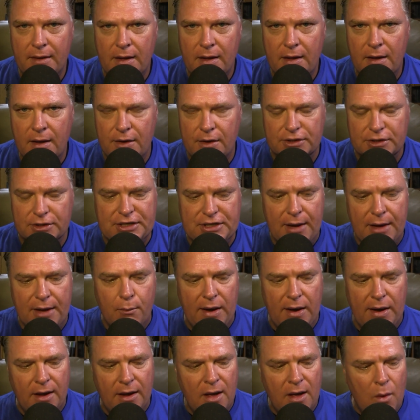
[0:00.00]
You see,
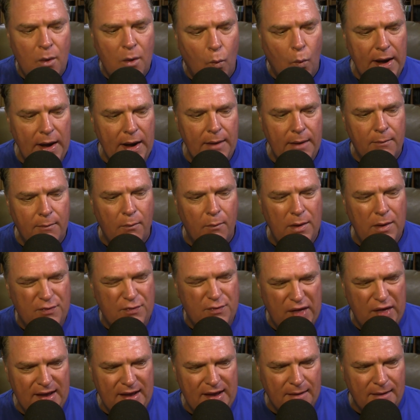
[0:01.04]
we
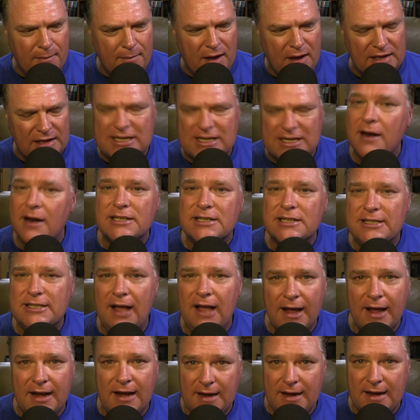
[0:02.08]
think God's kind of
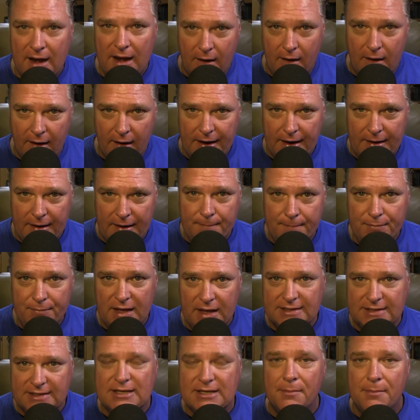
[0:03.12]
secondary
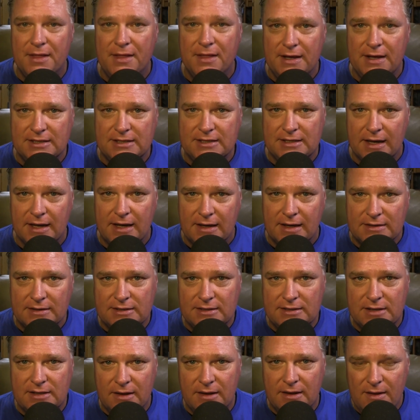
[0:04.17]
in some of these
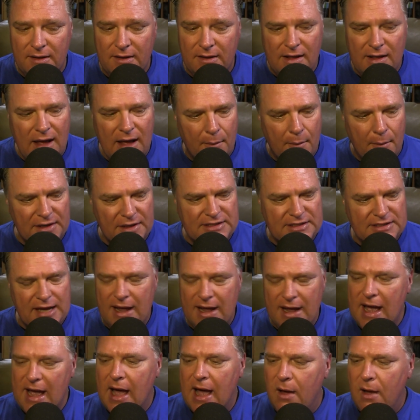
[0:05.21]
things. And we say,
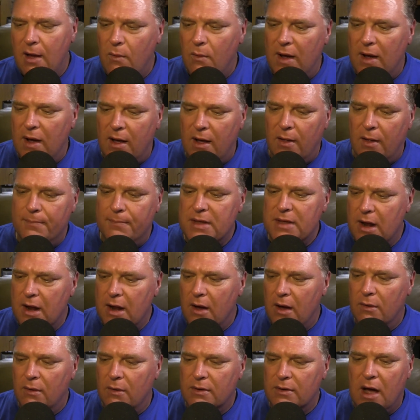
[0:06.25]
yeah, well,
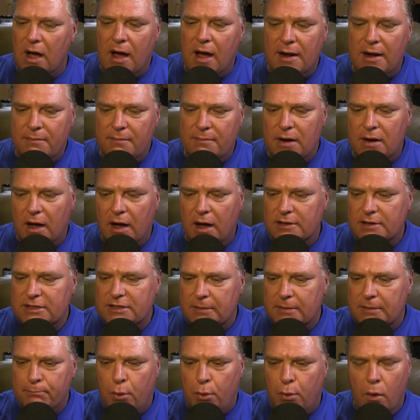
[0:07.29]
God's
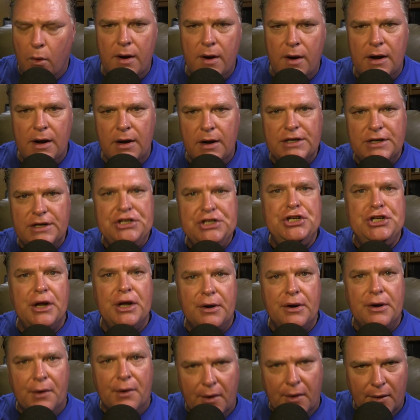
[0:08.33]
important in
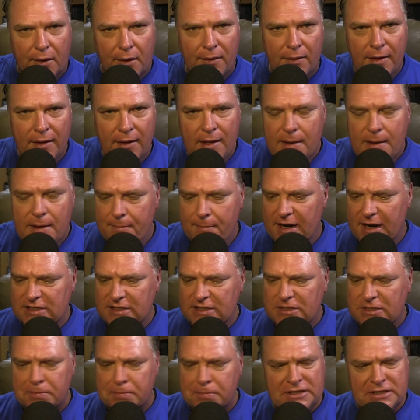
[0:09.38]
general, but in
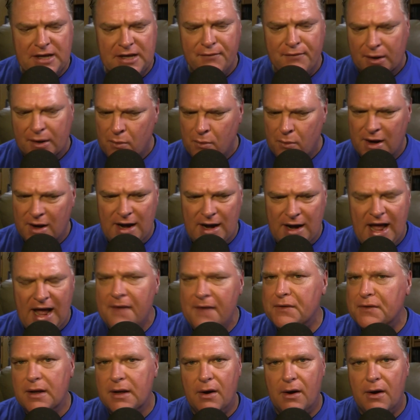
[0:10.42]
specific, we're going to have
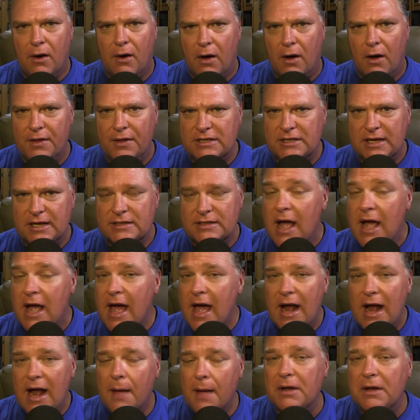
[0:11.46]
to go to all these things.
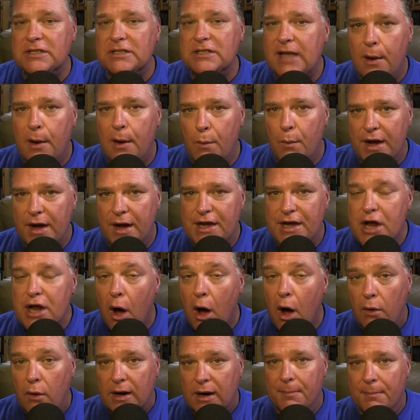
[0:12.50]
And I'm not saying we
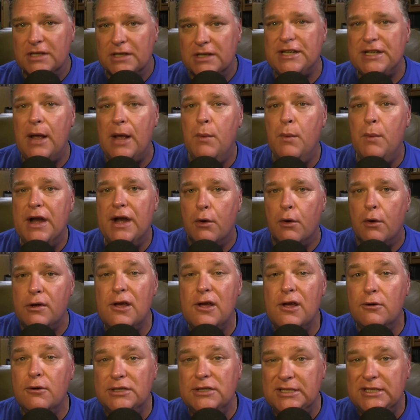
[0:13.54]
don't. I'm not saying we don't
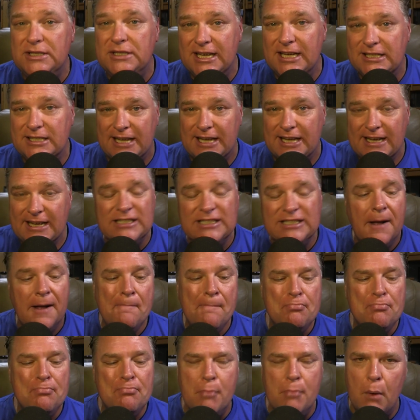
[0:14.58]
use these things,
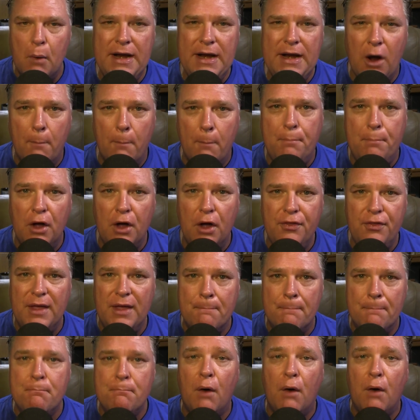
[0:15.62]
but we don't put
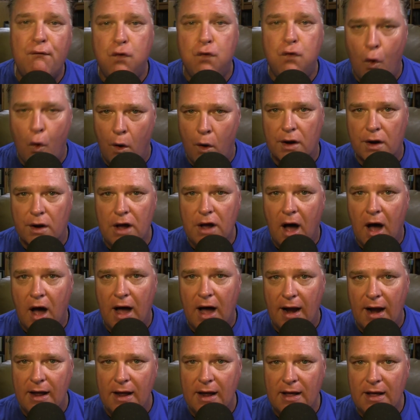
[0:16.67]
them before
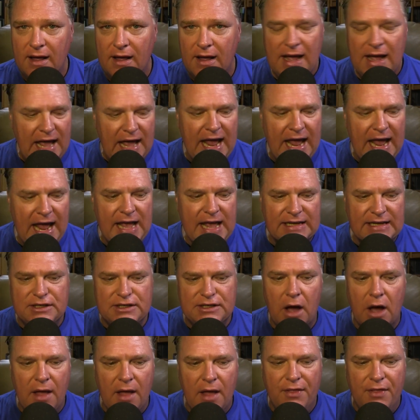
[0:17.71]
God. He is
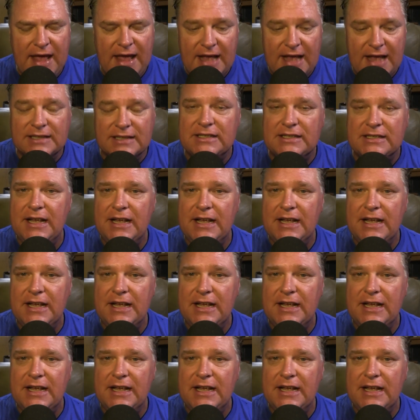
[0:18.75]
the